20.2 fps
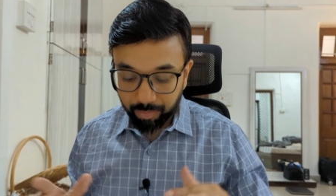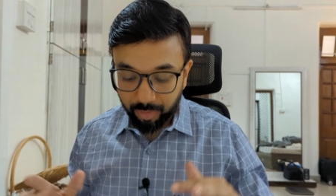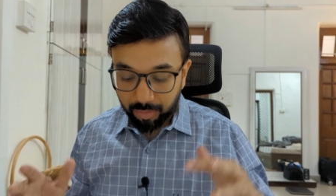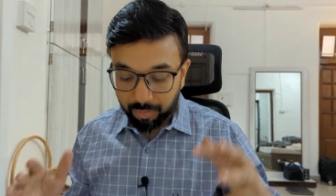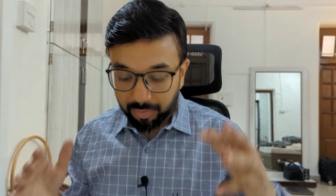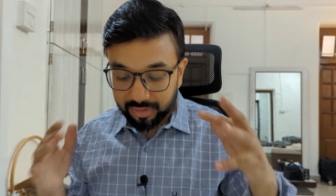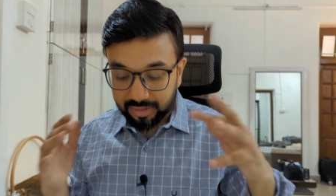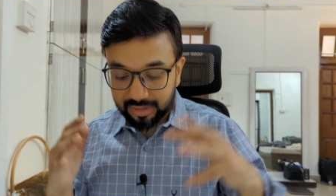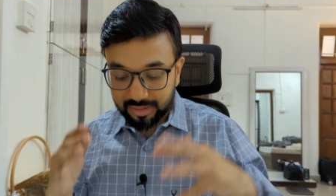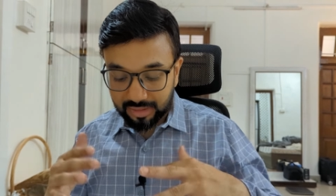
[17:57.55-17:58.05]

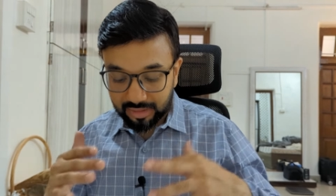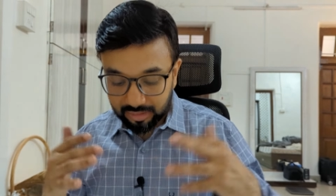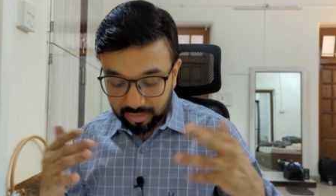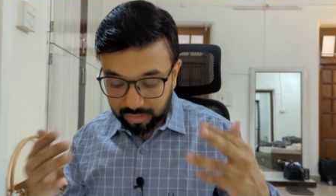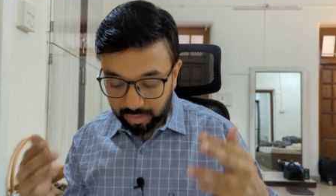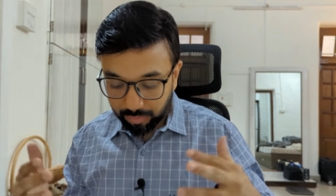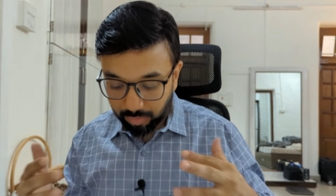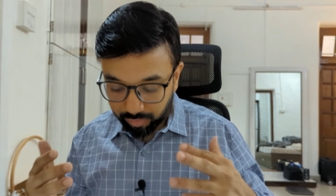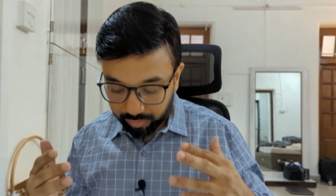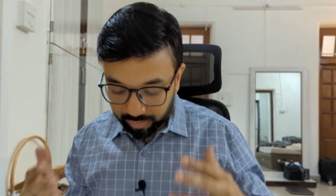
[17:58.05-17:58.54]
But these are
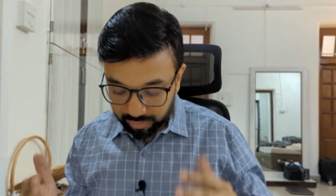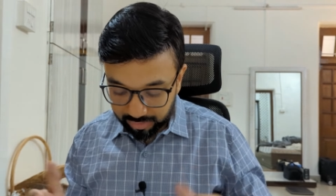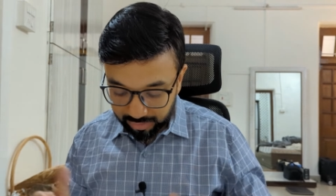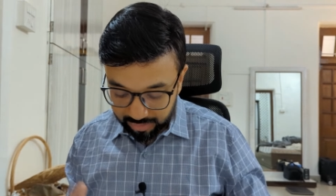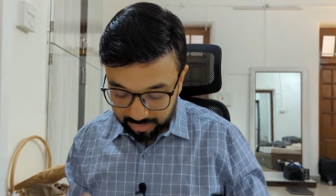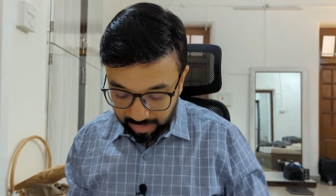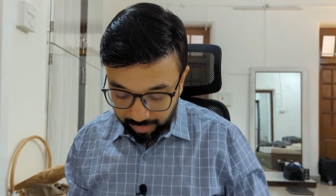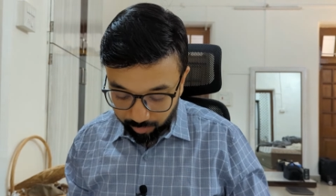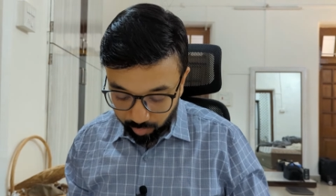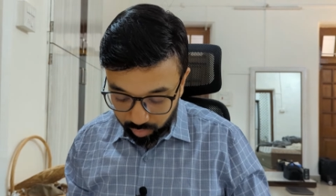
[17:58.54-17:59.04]
some of the
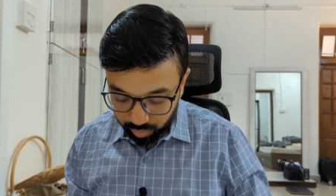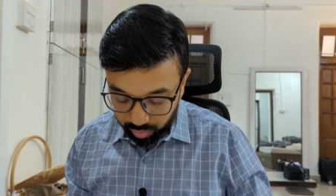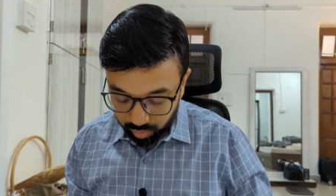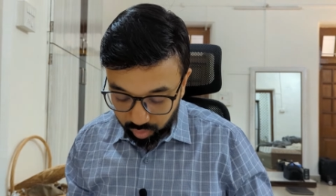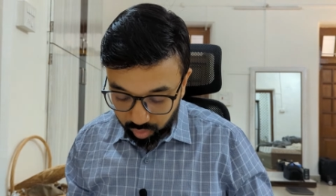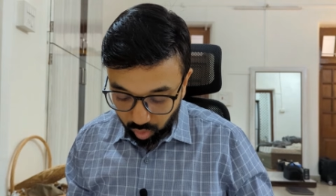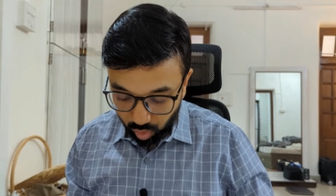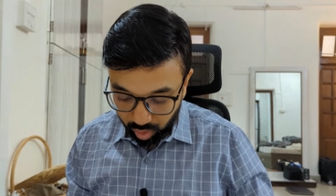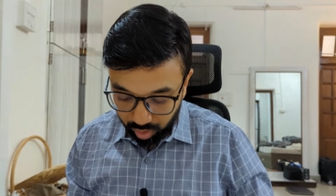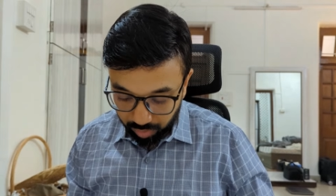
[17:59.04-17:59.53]
things I wanted to
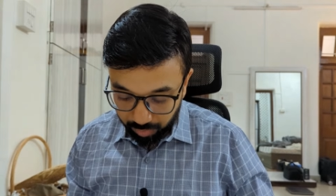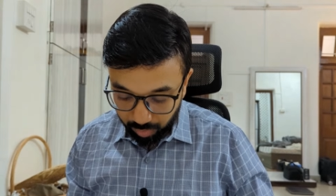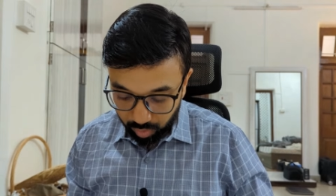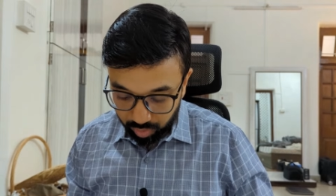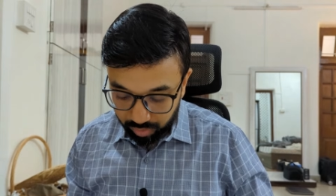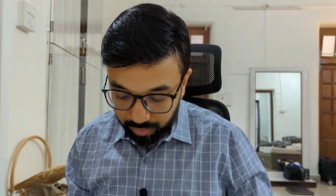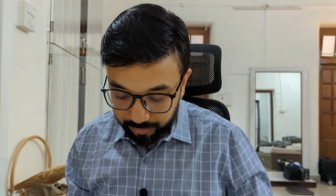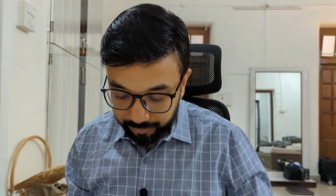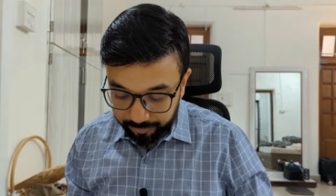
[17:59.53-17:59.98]
talk about.